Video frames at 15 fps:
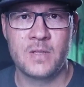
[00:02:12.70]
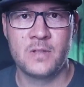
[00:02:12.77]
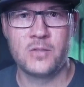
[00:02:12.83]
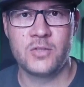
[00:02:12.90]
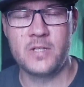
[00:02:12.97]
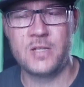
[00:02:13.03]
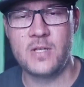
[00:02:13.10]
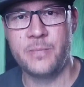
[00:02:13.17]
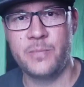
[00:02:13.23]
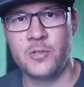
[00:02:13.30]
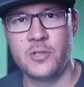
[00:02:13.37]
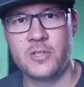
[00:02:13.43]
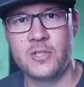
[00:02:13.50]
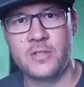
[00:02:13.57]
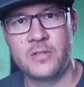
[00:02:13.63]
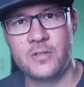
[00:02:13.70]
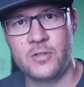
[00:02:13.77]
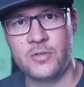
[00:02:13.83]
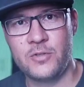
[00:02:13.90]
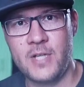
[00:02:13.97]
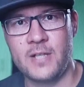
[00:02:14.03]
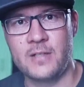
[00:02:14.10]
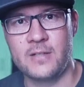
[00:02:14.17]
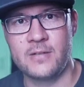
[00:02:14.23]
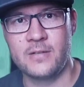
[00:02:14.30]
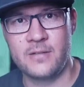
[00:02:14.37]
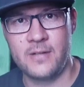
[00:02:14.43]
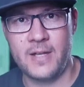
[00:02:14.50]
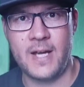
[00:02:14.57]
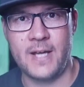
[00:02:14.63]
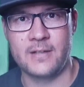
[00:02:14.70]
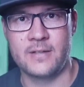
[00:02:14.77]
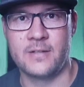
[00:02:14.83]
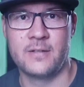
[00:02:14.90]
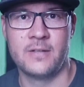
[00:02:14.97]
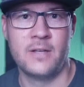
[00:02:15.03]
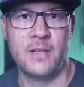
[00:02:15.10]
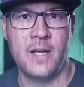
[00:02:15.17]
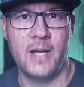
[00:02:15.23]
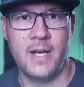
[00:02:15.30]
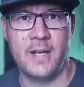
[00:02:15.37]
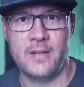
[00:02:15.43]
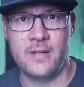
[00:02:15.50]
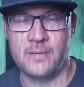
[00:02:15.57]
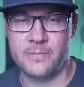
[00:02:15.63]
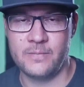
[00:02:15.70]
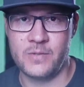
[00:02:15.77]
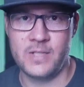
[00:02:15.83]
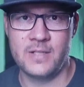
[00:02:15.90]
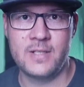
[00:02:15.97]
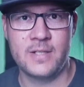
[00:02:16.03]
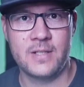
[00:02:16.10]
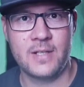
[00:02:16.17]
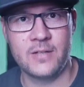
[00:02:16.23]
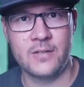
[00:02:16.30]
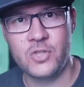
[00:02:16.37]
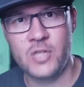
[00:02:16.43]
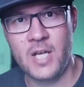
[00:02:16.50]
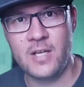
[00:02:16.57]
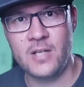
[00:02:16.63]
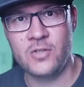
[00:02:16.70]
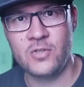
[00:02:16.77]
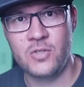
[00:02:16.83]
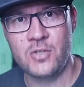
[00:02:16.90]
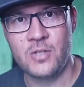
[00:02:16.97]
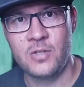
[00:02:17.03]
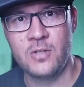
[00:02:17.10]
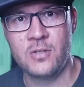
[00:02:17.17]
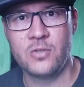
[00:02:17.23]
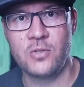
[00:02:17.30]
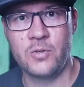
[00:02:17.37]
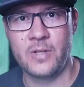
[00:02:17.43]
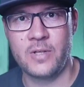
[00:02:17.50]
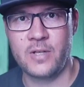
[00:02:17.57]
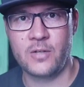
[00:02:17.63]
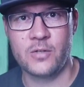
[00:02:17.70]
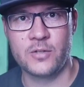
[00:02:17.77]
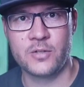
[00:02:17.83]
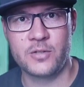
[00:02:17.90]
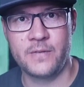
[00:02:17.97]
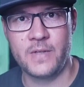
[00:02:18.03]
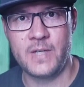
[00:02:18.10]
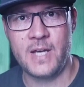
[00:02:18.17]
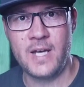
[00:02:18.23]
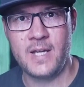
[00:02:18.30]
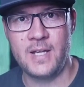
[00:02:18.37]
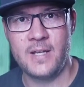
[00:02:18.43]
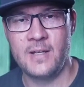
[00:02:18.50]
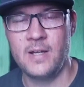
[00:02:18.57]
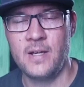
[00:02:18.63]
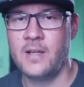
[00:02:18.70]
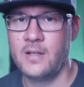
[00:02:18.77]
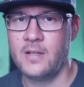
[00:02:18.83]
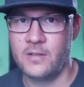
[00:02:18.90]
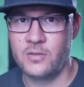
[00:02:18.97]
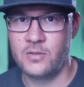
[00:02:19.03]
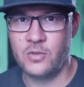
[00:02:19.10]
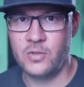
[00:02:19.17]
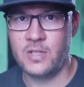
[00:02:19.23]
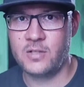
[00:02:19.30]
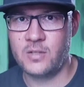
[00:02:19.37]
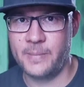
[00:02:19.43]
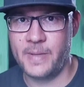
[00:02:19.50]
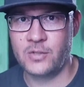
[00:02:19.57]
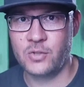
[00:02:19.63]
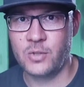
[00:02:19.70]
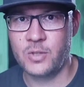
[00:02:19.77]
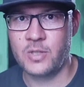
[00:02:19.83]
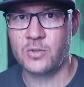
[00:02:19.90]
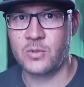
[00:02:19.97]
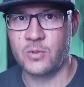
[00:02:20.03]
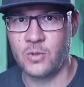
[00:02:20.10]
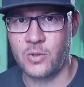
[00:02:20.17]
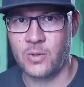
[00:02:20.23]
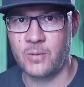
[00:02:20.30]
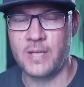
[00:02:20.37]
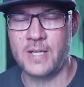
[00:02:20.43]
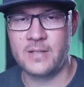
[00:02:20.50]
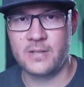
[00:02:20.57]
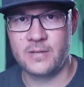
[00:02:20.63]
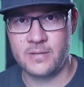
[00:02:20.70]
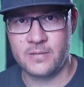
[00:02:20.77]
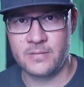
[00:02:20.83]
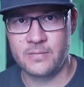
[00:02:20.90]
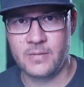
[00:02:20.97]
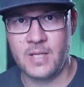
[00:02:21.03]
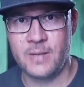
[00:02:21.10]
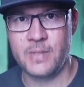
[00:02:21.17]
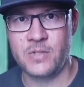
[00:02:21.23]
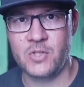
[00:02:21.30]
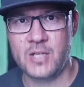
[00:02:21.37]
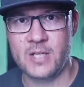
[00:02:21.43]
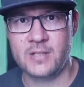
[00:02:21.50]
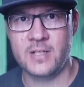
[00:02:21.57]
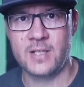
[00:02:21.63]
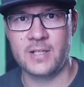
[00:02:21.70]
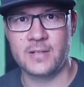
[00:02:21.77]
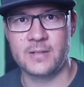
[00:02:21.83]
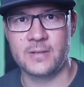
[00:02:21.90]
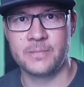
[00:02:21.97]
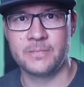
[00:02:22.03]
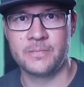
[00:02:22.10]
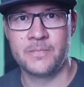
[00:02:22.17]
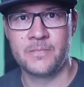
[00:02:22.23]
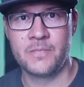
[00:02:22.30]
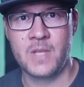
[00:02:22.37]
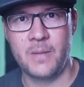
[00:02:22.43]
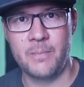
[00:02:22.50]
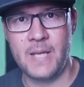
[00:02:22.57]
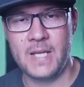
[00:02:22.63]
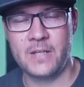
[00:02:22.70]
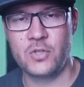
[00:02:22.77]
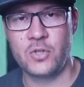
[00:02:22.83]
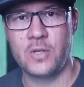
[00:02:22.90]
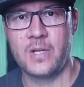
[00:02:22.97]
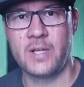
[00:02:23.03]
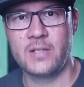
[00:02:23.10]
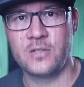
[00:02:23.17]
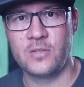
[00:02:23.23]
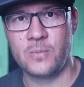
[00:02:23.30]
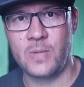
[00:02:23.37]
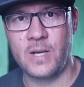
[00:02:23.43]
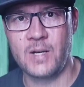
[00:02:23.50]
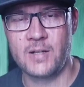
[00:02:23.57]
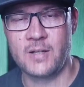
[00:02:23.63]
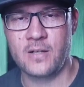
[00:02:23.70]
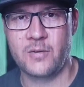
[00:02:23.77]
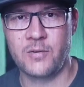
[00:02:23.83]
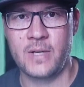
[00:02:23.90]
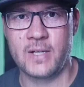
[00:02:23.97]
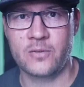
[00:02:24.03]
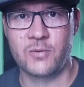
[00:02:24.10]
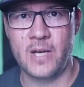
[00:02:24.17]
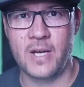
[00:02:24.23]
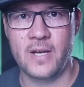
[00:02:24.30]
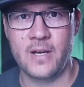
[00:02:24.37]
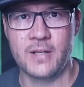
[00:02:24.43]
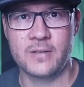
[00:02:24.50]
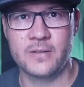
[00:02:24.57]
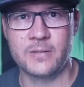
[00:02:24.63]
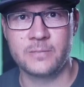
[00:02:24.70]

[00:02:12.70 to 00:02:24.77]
So it's important to set that. And since it can change during the course of a day, you need to make sure to always keep adjusting it and make sure that you're running the correct ride height.